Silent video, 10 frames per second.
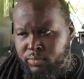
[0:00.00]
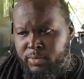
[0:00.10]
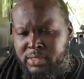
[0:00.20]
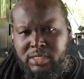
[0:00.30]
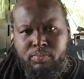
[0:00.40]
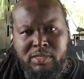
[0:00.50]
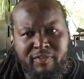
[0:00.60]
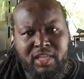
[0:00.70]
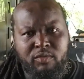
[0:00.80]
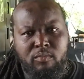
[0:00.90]

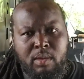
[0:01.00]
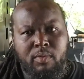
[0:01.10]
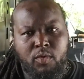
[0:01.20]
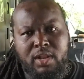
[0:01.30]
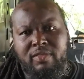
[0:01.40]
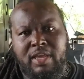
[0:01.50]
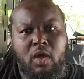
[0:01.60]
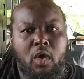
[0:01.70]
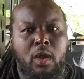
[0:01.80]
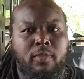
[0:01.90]
specifically remember reading that
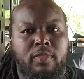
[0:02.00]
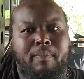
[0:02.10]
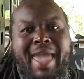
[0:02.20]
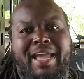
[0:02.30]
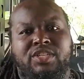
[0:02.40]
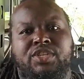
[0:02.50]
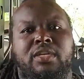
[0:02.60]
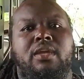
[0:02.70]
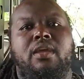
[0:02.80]
on the packaging